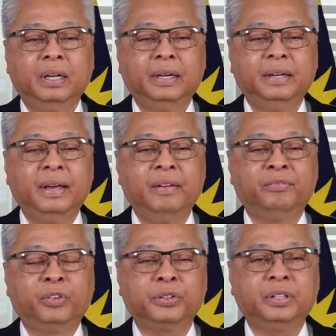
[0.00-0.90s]
in
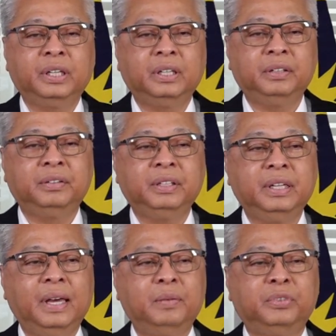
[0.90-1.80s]
enforcing
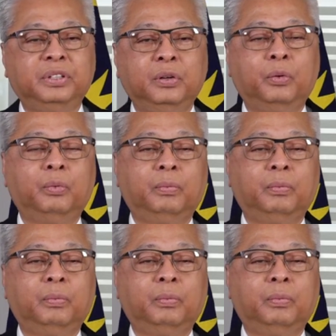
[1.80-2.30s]
CMCO.